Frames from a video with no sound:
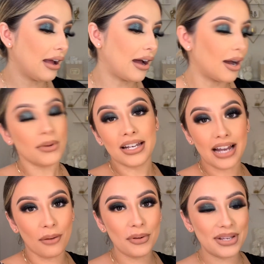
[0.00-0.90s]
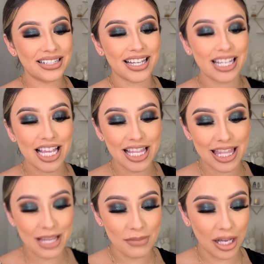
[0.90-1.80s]
And now I'm gonna be taking
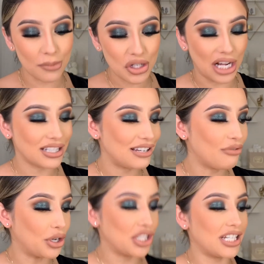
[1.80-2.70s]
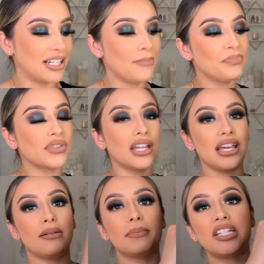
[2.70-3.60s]
the Makeup Shop T14,
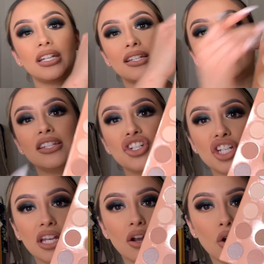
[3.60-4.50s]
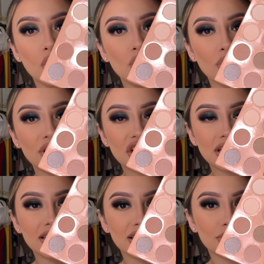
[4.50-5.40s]
and I'm gonna be taking the shade Oak, which
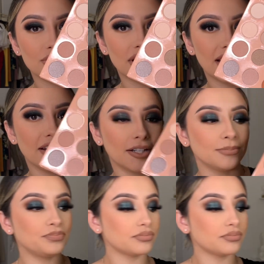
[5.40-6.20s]
is this one right here.